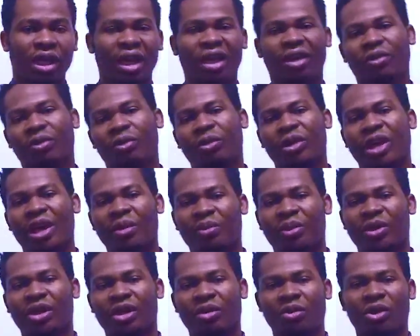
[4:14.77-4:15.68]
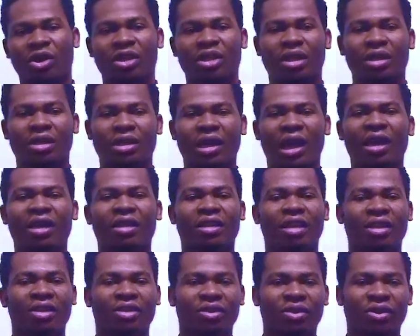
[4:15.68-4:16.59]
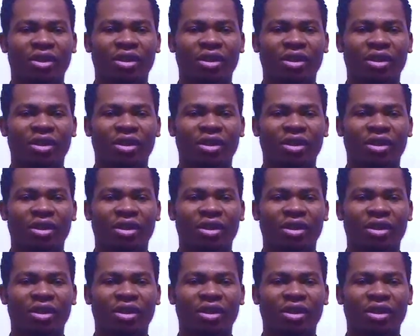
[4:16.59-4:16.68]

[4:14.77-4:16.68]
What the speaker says: and we are pretty much excited to